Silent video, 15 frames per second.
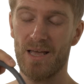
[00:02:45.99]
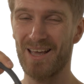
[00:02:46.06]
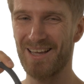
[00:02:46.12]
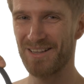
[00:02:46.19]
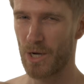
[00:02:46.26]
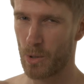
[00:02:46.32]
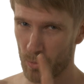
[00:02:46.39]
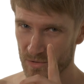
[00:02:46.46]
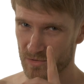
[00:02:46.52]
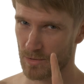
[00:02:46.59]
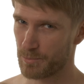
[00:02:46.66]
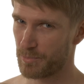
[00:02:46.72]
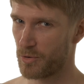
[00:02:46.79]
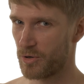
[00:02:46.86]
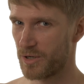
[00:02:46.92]
and now what's
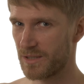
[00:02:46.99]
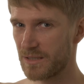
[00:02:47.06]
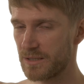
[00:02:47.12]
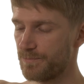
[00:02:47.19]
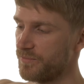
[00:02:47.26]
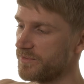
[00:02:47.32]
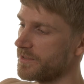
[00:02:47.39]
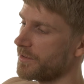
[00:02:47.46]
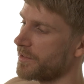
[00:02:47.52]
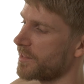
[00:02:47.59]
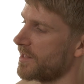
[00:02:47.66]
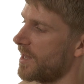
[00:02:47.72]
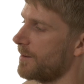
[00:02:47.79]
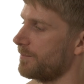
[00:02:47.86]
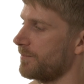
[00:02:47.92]
important, the
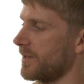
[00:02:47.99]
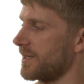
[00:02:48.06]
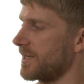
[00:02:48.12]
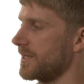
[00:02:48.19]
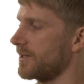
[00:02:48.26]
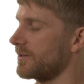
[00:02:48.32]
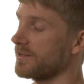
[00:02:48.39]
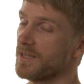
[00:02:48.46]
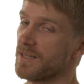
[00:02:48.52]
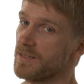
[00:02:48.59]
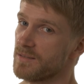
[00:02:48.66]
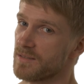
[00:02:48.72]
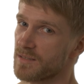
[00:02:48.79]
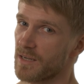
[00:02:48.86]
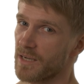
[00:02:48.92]
thumb here on the
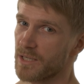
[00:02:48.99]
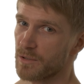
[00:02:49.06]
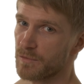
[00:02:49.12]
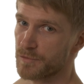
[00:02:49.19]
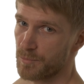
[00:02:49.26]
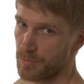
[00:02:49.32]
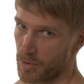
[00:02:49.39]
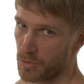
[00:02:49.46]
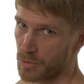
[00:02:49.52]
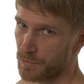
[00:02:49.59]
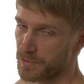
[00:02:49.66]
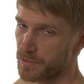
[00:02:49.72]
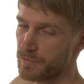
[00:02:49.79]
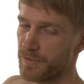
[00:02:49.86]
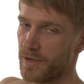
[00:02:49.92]
inside of the bow
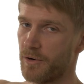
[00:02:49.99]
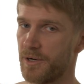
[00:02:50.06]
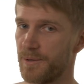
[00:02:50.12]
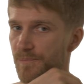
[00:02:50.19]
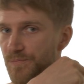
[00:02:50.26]
of the fairy.